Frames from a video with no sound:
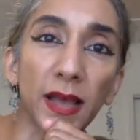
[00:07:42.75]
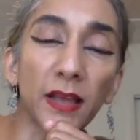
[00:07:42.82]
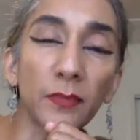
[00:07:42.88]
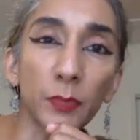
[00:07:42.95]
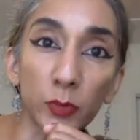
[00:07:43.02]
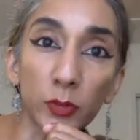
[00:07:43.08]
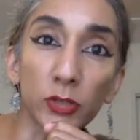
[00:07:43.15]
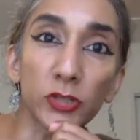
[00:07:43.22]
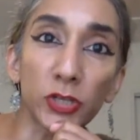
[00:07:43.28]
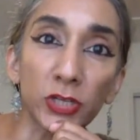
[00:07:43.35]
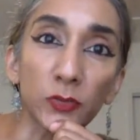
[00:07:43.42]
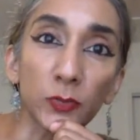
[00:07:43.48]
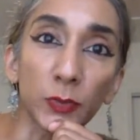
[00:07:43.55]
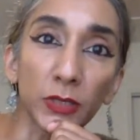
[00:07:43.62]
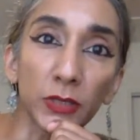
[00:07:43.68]
had poor
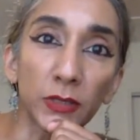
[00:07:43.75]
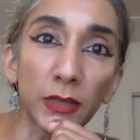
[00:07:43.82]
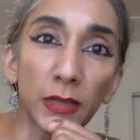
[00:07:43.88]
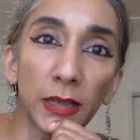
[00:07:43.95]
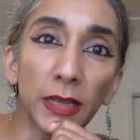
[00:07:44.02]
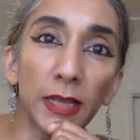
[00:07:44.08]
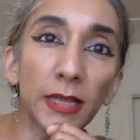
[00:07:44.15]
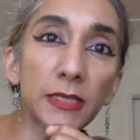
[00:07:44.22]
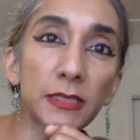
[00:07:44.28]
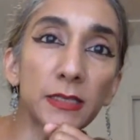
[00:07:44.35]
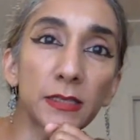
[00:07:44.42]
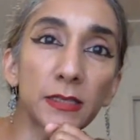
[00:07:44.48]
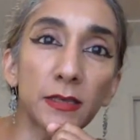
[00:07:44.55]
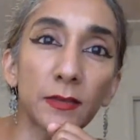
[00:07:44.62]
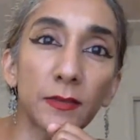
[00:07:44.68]
judgment.
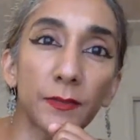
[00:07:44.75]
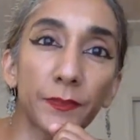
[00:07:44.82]
He's